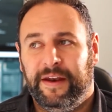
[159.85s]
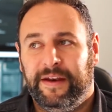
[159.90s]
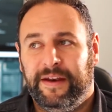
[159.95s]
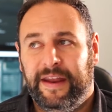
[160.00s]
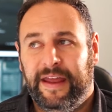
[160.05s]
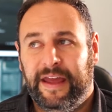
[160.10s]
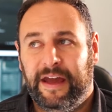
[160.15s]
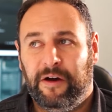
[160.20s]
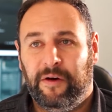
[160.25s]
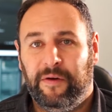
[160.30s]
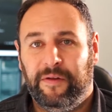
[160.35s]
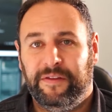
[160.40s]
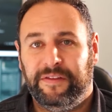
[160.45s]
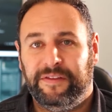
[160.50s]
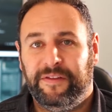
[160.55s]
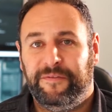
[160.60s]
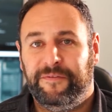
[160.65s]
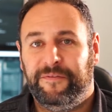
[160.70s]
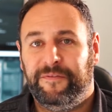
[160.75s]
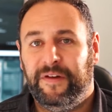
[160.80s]
Now,
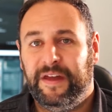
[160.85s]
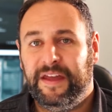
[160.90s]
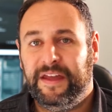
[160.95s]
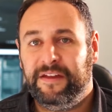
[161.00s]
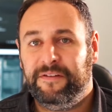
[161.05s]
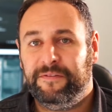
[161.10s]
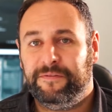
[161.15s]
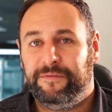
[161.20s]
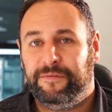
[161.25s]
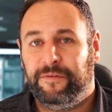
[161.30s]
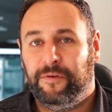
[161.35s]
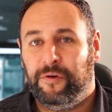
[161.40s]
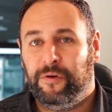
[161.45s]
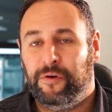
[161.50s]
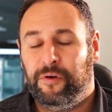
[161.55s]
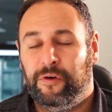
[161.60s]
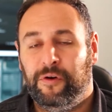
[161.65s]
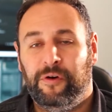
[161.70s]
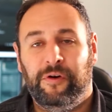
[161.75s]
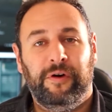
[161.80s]
the fee
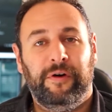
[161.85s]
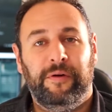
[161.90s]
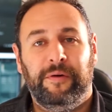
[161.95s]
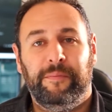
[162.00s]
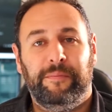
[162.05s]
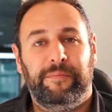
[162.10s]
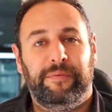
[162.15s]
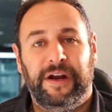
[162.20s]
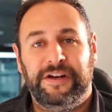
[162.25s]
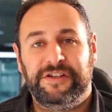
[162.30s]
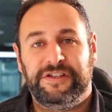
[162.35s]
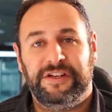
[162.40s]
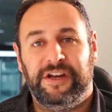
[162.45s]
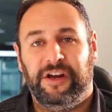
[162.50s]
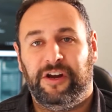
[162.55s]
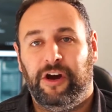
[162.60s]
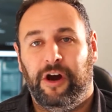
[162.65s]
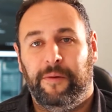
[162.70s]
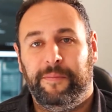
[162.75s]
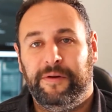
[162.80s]
for breaching
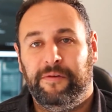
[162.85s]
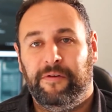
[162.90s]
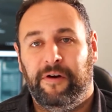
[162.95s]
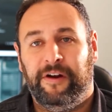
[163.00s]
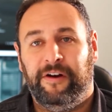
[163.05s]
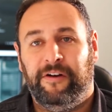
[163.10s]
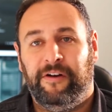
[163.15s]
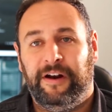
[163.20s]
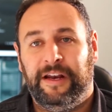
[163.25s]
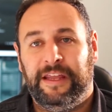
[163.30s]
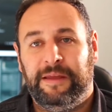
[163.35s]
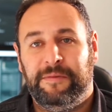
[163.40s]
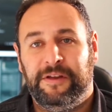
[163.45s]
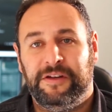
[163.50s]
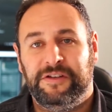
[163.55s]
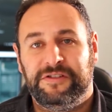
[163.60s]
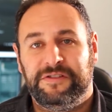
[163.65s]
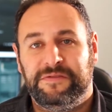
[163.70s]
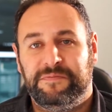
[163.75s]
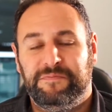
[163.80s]
a copyright on an
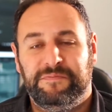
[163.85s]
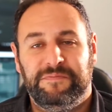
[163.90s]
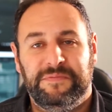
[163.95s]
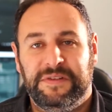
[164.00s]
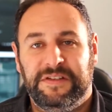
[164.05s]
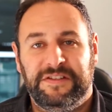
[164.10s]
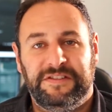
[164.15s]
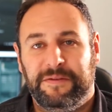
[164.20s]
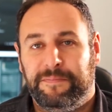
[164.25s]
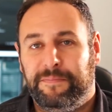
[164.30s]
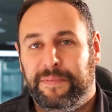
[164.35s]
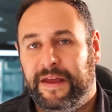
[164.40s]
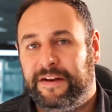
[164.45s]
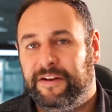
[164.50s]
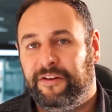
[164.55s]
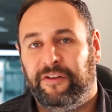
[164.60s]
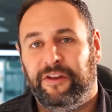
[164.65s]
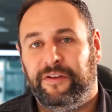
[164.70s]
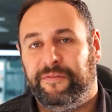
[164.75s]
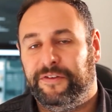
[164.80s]
image is
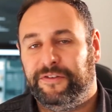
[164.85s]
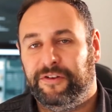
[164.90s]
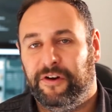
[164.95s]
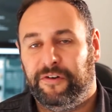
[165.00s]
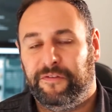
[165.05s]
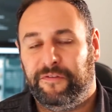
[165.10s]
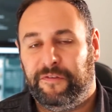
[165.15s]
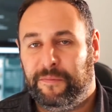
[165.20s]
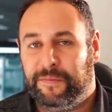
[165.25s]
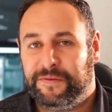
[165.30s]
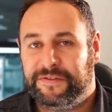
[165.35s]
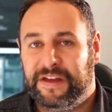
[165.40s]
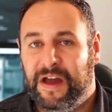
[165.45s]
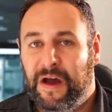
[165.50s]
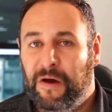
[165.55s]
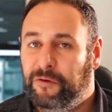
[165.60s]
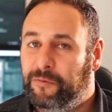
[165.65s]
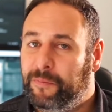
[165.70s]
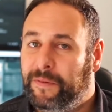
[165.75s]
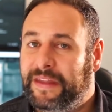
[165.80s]
dependent on the photographer
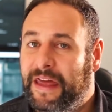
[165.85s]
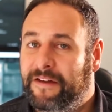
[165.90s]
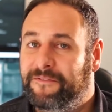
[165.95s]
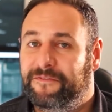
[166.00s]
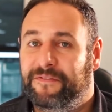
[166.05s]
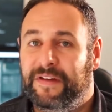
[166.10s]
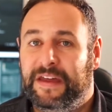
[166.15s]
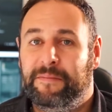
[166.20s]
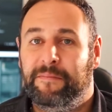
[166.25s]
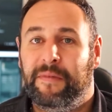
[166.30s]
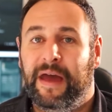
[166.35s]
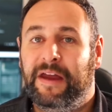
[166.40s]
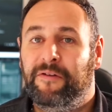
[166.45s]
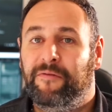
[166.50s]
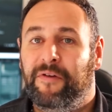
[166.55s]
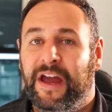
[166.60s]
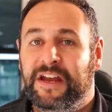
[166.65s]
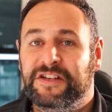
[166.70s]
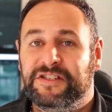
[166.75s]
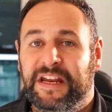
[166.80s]
themselves, but that fee may
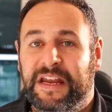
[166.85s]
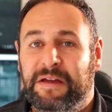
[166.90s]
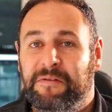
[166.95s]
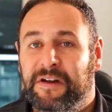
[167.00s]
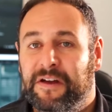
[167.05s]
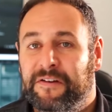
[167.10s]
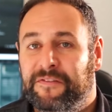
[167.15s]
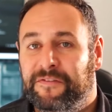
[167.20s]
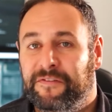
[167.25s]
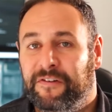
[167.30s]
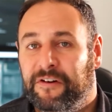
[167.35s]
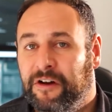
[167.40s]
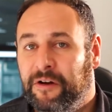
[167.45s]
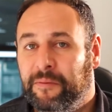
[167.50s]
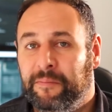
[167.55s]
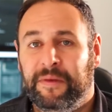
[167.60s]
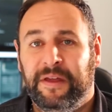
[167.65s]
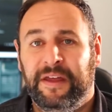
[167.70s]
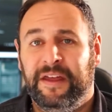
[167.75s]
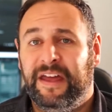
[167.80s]
range anywhere
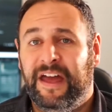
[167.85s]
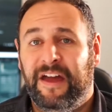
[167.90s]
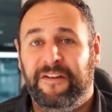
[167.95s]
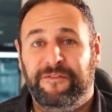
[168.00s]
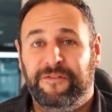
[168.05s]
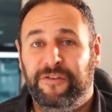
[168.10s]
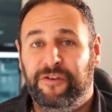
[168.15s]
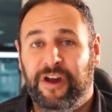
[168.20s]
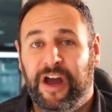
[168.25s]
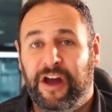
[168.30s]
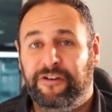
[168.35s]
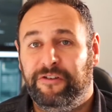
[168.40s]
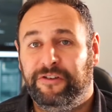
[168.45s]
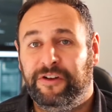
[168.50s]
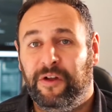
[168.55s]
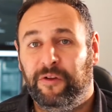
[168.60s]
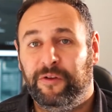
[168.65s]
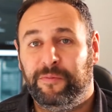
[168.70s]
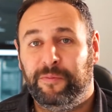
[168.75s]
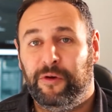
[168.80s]
from a few
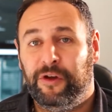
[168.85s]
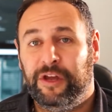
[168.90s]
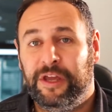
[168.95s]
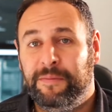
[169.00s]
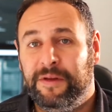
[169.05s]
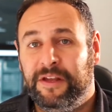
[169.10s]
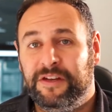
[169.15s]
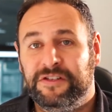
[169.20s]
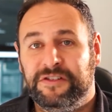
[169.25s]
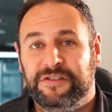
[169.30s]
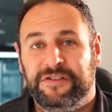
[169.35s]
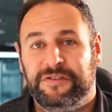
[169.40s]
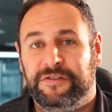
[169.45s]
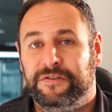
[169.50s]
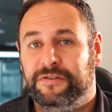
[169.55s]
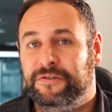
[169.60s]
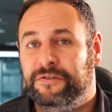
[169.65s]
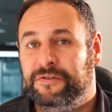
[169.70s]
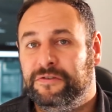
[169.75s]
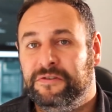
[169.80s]
$100s per image
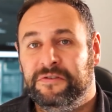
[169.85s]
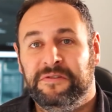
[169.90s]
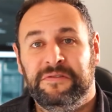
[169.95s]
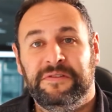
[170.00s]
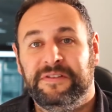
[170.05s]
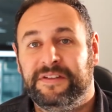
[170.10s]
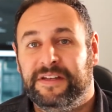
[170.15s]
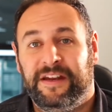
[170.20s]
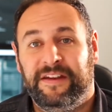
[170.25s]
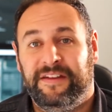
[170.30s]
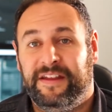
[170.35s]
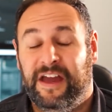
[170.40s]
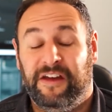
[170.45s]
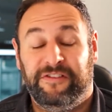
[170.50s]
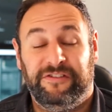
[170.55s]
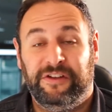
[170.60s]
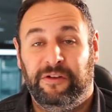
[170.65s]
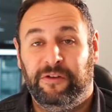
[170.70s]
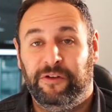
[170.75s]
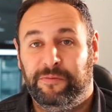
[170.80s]
to
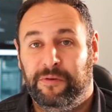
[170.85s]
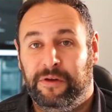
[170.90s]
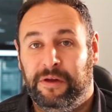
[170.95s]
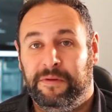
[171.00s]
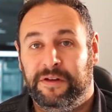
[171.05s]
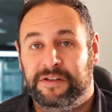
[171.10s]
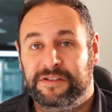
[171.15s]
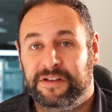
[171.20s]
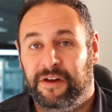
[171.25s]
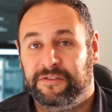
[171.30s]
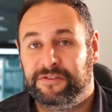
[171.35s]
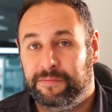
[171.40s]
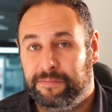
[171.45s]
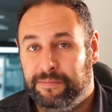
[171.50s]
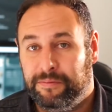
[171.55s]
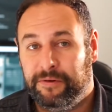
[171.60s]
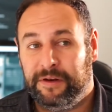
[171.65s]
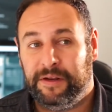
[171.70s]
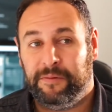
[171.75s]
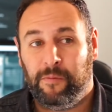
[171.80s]
$10,000 per image. So it's a
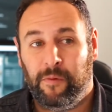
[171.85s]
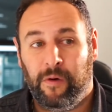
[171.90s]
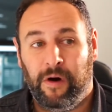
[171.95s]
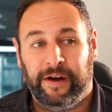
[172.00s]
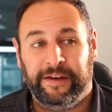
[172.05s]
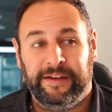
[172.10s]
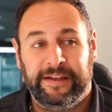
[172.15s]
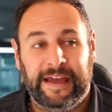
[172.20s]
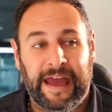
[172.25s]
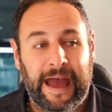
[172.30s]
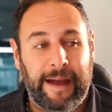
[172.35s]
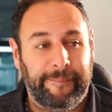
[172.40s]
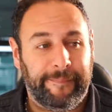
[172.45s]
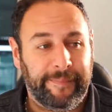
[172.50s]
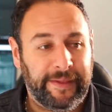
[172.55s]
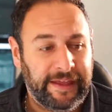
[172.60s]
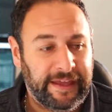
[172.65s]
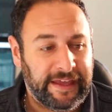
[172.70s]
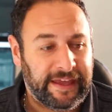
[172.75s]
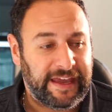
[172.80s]
pretty wide
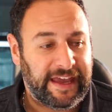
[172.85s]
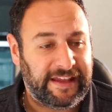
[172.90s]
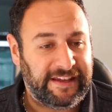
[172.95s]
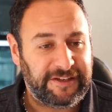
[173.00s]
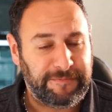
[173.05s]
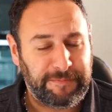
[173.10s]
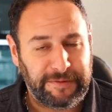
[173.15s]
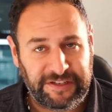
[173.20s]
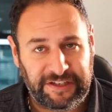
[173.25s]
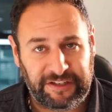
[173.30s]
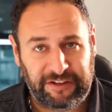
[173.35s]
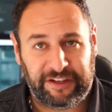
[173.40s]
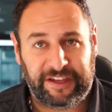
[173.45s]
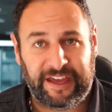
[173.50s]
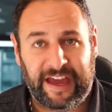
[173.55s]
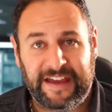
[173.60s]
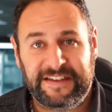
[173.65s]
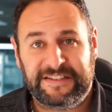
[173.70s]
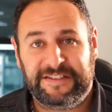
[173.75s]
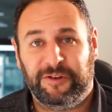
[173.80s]
gap. In this particular
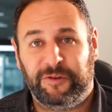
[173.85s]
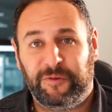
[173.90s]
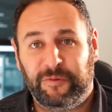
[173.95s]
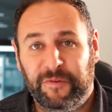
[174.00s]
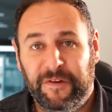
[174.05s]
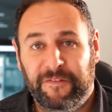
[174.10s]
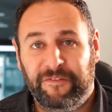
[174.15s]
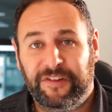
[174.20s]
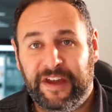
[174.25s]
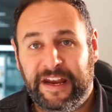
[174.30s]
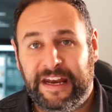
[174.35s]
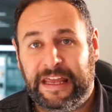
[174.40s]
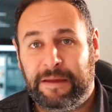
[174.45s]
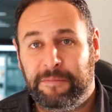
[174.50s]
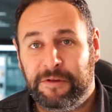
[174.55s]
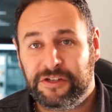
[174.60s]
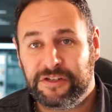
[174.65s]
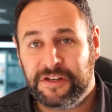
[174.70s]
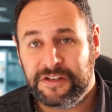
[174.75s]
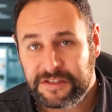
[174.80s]
case, there was 15
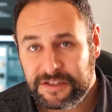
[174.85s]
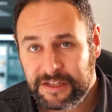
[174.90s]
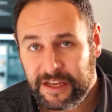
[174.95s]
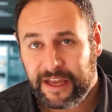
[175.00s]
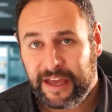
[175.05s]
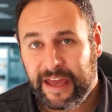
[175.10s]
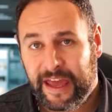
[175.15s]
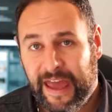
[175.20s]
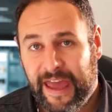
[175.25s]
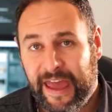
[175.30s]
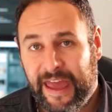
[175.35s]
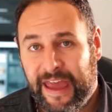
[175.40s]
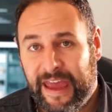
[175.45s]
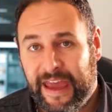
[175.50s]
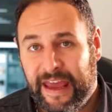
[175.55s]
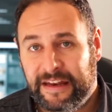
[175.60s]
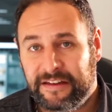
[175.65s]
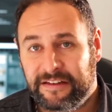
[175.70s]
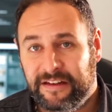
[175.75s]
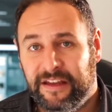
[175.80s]
images
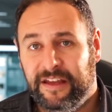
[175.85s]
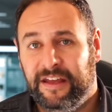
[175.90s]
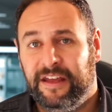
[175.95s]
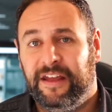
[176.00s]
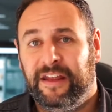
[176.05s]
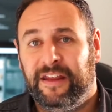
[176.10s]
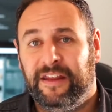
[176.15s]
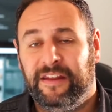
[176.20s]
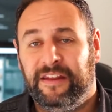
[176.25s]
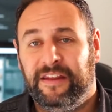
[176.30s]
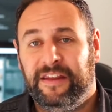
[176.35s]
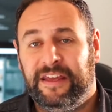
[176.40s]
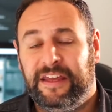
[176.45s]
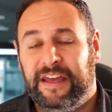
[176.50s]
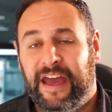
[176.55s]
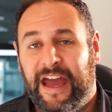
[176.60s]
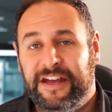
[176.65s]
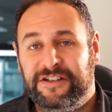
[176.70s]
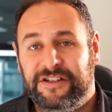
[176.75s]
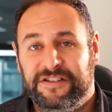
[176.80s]
and
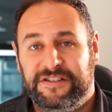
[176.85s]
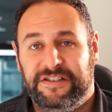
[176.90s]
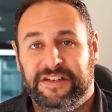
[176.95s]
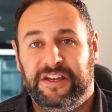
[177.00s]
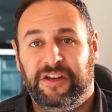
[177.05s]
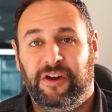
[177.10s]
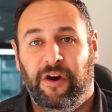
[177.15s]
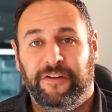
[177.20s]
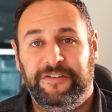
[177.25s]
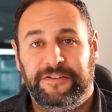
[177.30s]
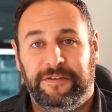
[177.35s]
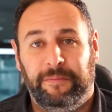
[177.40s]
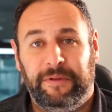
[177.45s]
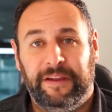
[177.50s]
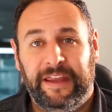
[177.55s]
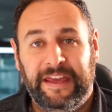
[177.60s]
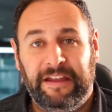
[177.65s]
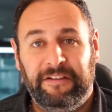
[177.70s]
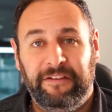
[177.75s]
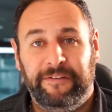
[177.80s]
the agency got some
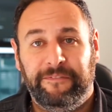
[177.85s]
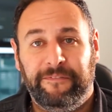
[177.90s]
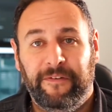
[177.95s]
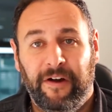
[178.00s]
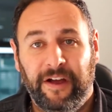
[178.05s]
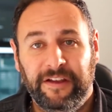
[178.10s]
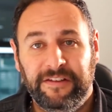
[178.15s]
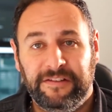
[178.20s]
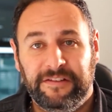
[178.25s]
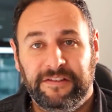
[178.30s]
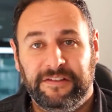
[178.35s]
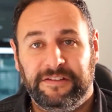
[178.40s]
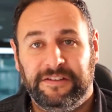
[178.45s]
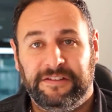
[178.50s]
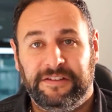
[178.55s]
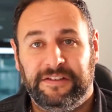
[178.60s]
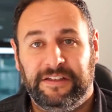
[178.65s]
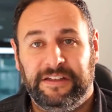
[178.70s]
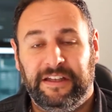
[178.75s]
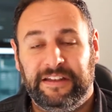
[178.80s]
legal advice.
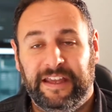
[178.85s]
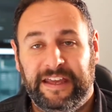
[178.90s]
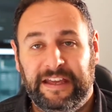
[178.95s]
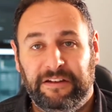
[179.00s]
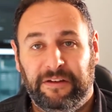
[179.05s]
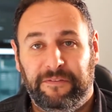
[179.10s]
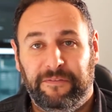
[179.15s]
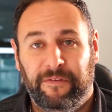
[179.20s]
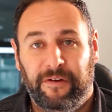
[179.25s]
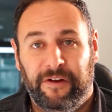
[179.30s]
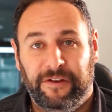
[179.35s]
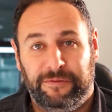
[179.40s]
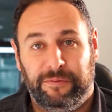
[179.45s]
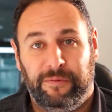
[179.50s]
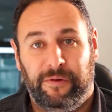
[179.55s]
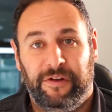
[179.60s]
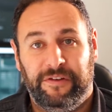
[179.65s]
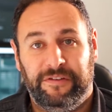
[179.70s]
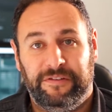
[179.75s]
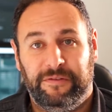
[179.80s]
The legal advice
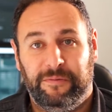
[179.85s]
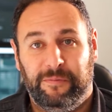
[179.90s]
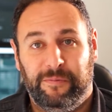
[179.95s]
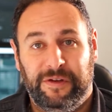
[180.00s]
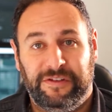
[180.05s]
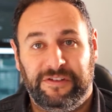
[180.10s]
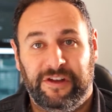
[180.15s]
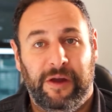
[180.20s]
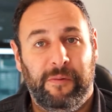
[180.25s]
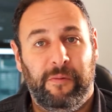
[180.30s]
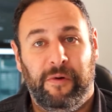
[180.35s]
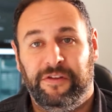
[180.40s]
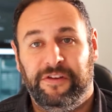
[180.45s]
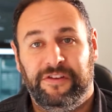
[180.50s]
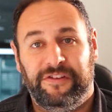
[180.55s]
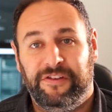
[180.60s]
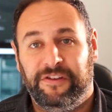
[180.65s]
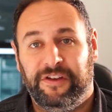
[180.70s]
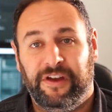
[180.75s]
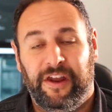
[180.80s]
was, we don't want
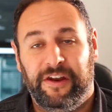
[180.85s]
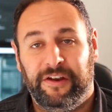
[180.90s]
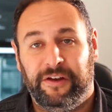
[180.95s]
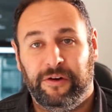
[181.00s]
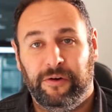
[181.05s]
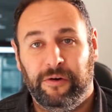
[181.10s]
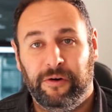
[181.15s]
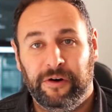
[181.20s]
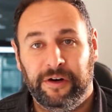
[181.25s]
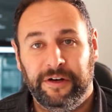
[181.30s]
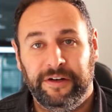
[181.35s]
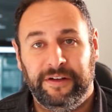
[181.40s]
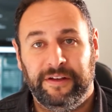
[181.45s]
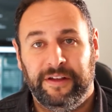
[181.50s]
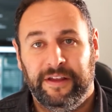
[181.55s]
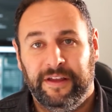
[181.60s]
this to go to court.